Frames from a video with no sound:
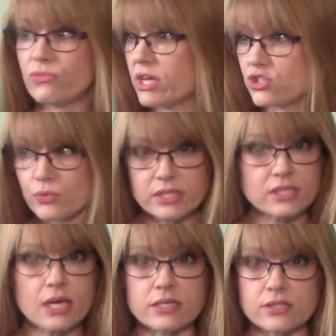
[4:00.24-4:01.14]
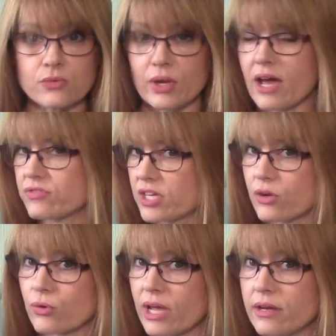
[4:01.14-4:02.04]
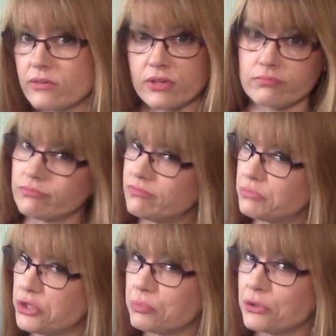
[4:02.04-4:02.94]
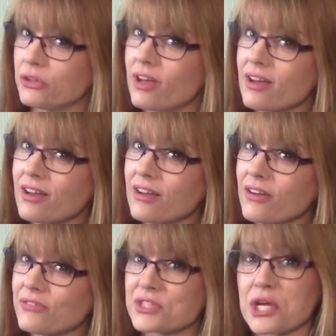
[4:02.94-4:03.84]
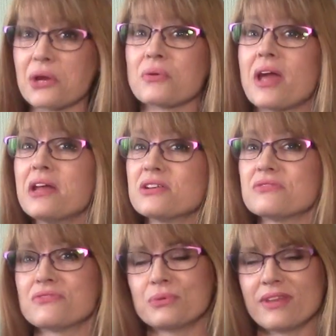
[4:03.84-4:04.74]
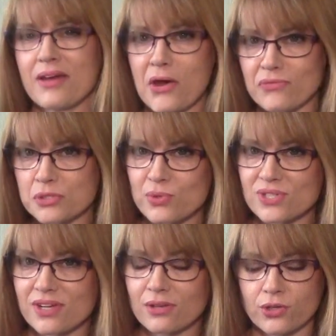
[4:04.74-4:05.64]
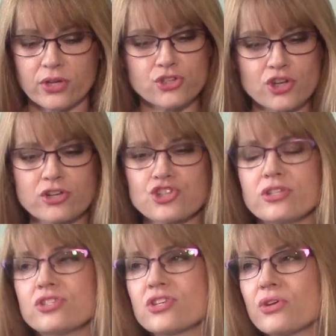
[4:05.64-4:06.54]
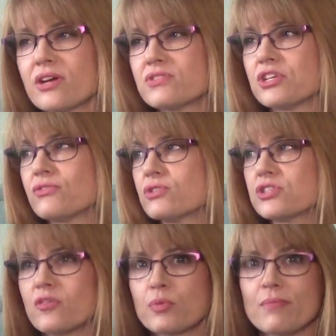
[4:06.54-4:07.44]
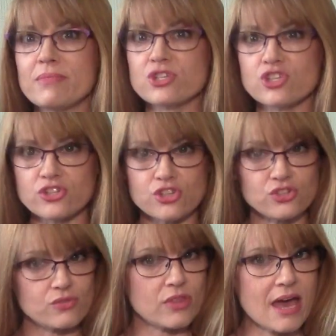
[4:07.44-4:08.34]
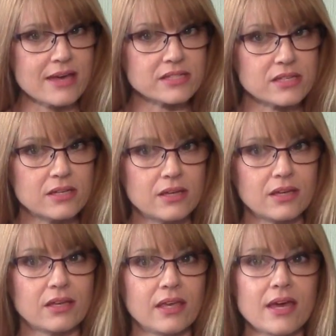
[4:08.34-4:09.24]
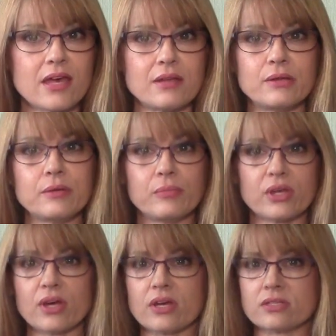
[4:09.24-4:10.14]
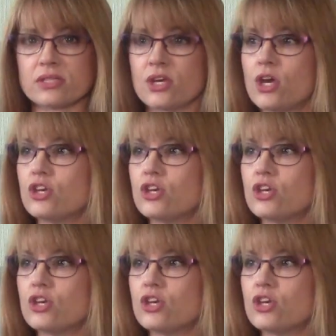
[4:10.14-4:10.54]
They do exist. We have to get creative, and people love to get creative when they have this particular conjunction. So you have to give yourself permission to do that. Again, because